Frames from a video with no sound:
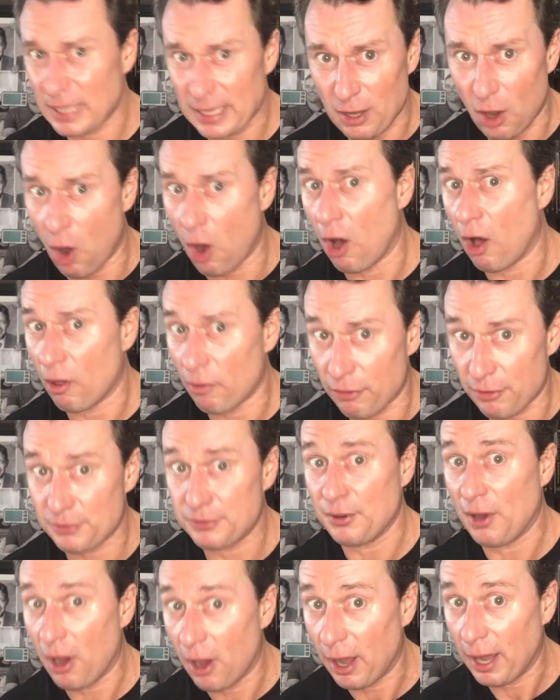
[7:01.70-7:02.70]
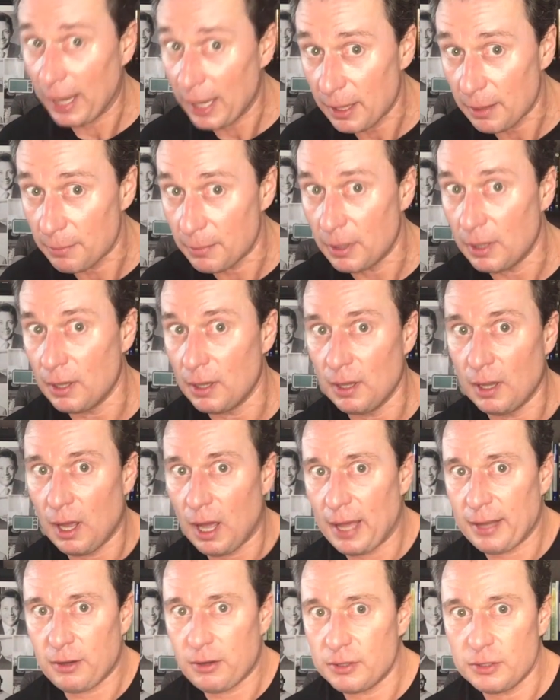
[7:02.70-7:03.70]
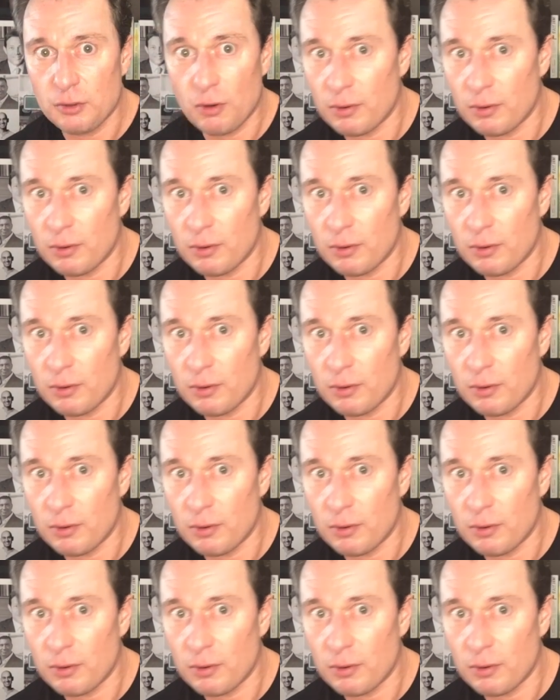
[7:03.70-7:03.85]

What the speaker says: like all the time. I couldn't